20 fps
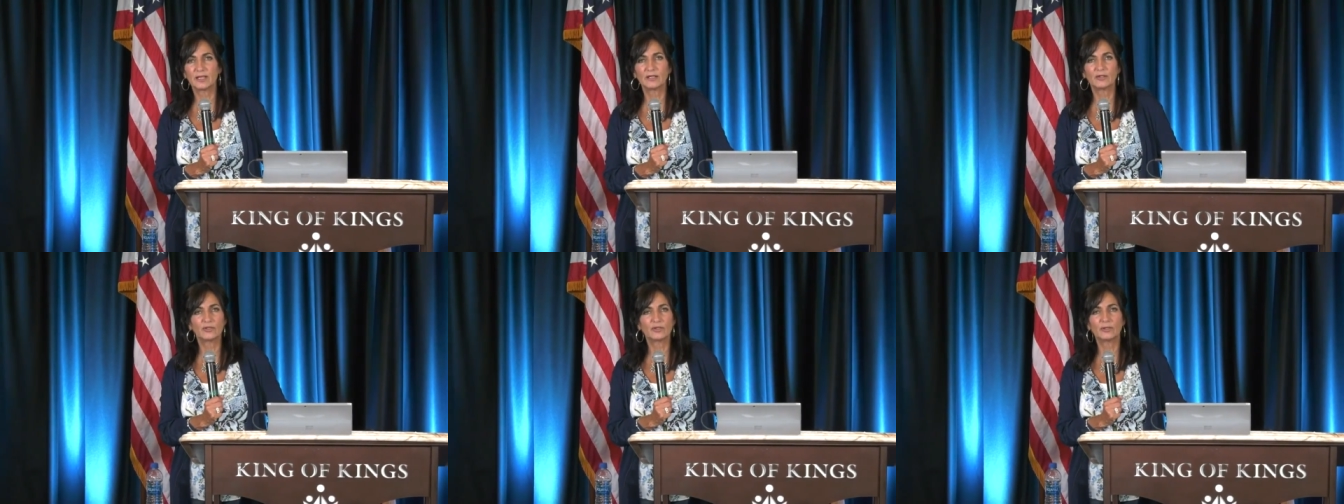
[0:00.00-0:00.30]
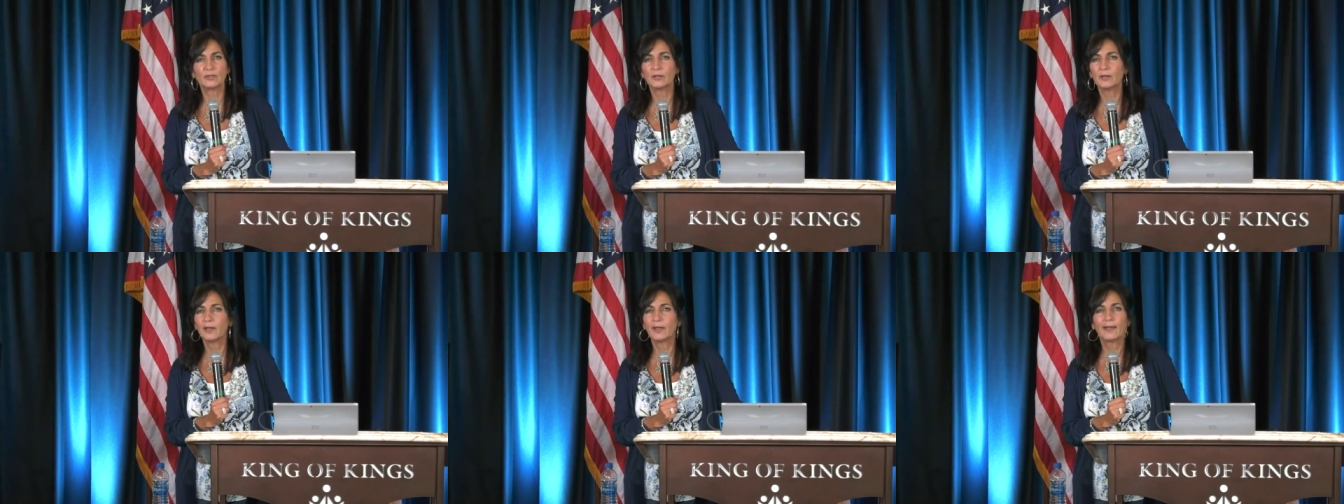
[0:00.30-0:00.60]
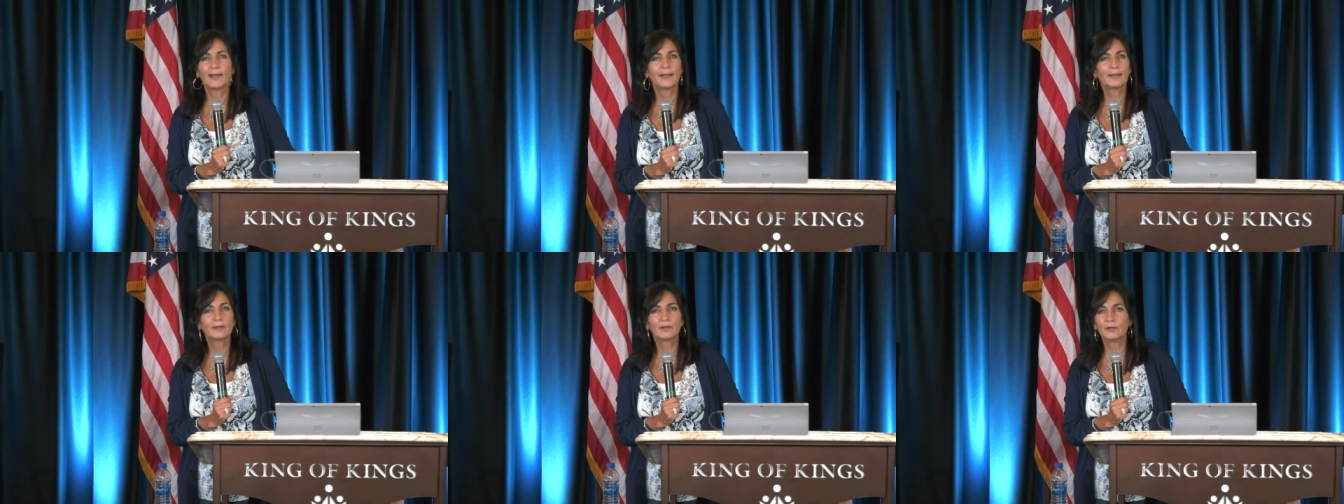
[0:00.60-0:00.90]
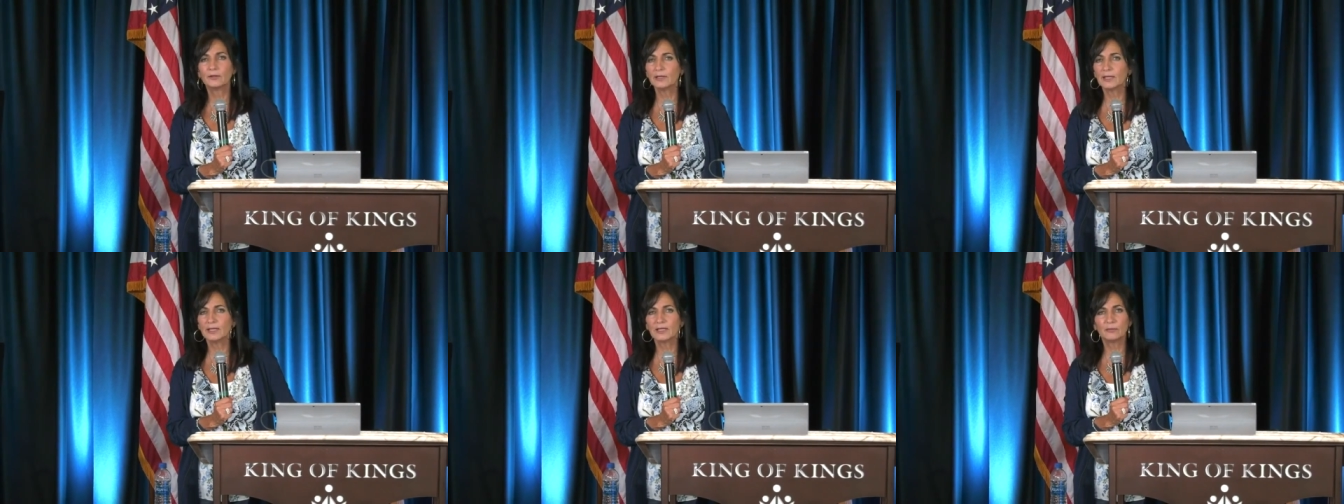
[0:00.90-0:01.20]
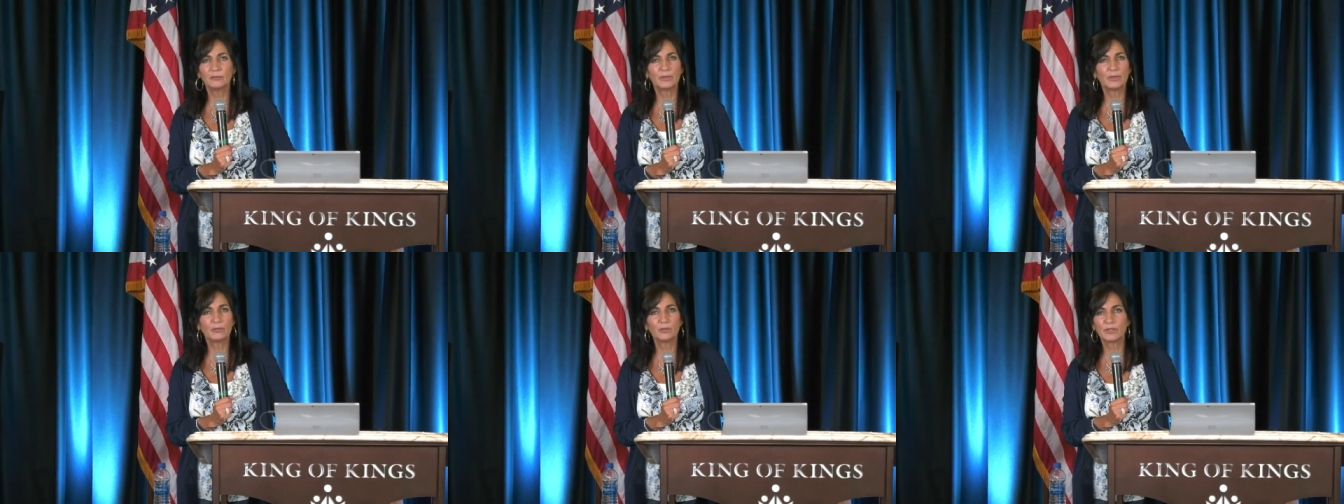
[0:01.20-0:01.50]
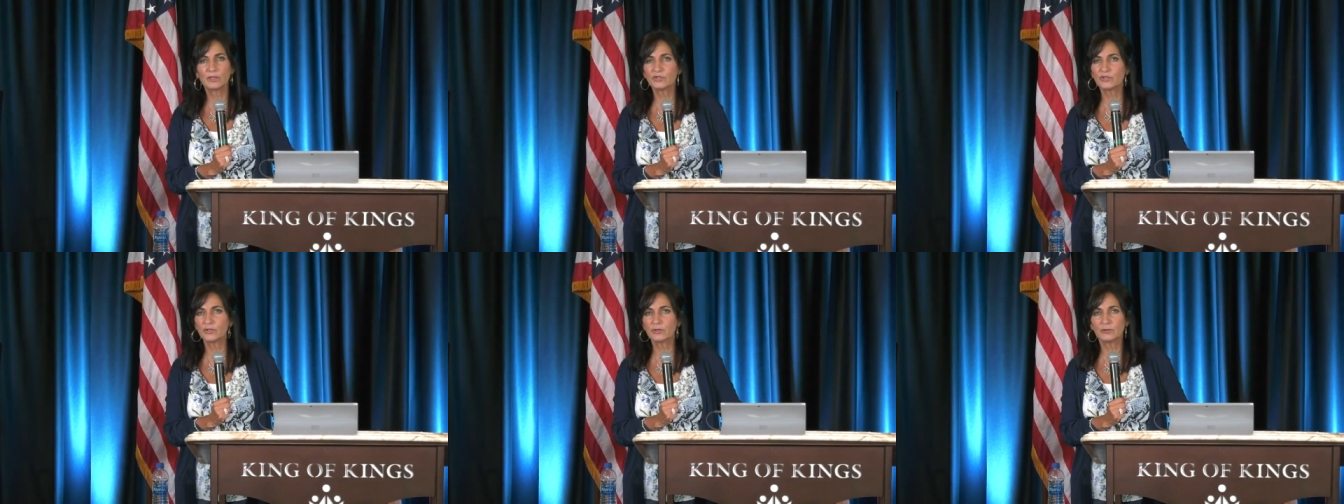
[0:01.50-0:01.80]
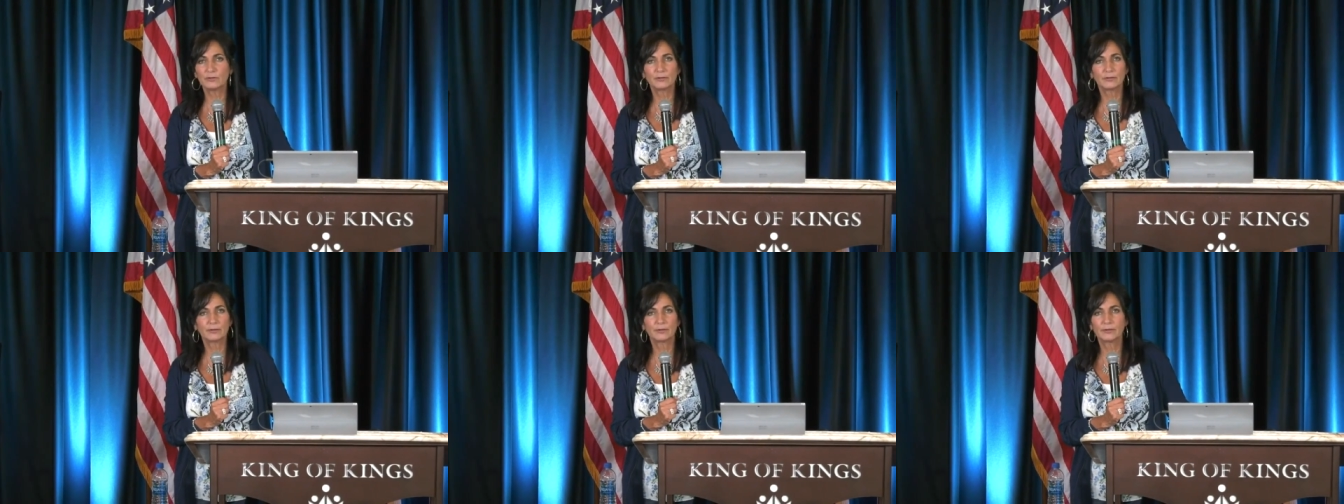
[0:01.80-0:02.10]
our nation. Don't let it
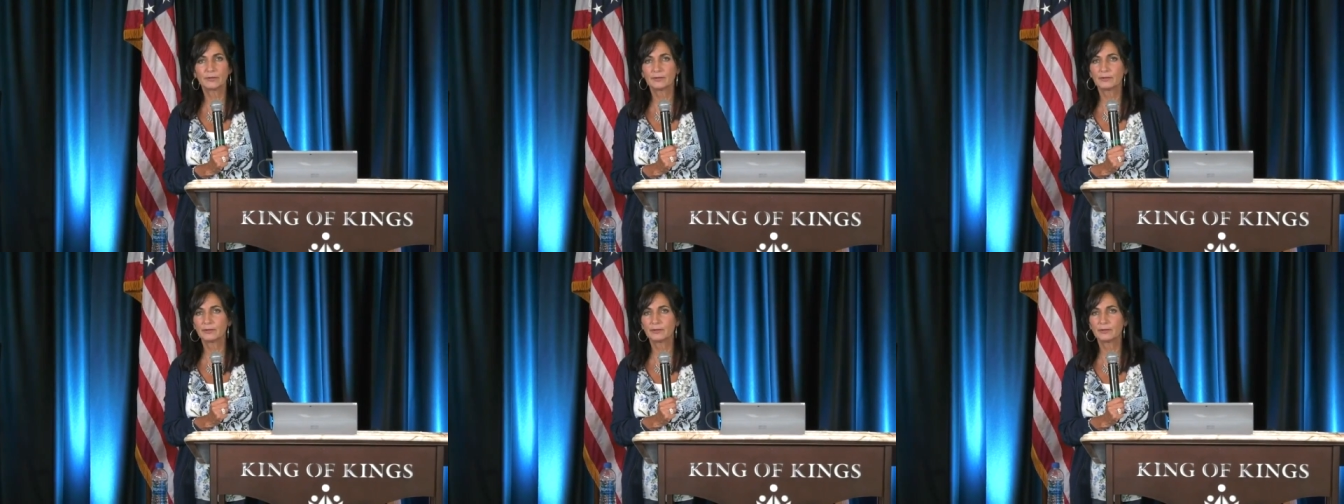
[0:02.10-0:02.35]
bewitch you.